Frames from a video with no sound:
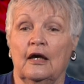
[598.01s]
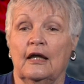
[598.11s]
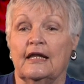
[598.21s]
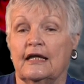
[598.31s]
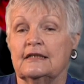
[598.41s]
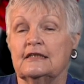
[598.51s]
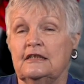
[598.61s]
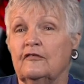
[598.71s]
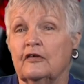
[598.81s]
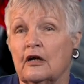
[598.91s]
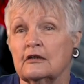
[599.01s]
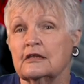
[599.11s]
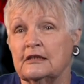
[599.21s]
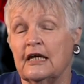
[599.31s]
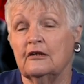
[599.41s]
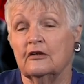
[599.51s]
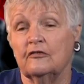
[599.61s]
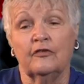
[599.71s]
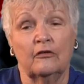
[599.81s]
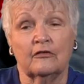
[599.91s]
that it's difficult to take good
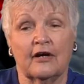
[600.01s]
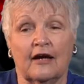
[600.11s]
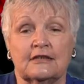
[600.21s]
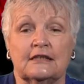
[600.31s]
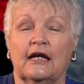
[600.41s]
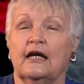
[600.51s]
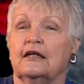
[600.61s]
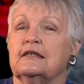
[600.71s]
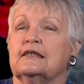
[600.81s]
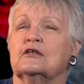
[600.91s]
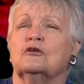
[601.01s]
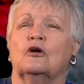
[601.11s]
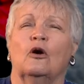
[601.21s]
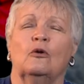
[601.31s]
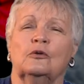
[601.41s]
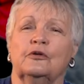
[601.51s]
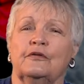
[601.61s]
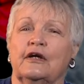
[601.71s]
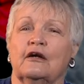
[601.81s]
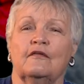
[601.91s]
photographs, and it's colder
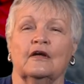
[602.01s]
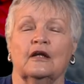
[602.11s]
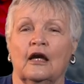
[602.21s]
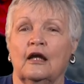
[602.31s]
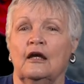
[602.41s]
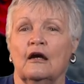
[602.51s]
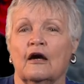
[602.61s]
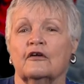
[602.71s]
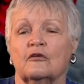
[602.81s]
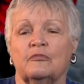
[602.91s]
there than any other